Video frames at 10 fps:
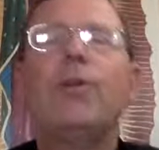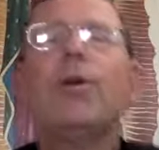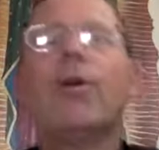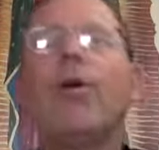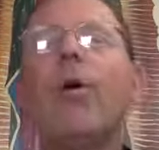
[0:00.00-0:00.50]

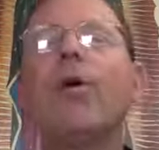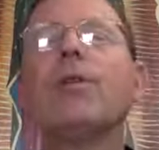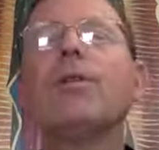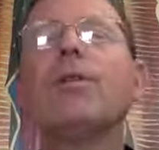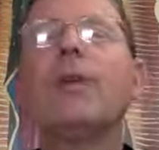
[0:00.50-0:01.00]
you're
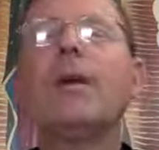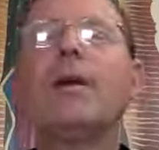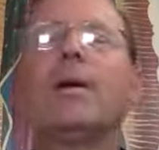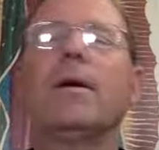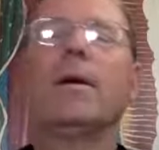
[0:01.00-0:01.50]
called to
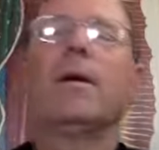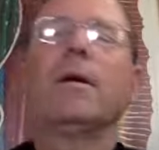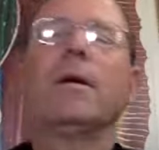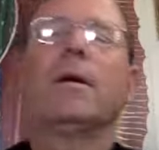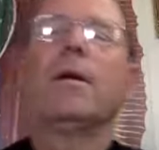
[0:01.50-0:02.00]
be
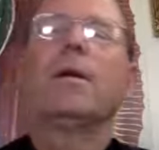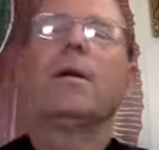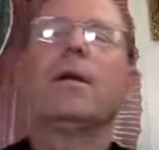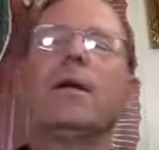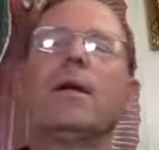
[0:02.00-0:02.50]

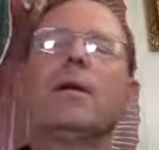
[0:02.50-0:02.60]
the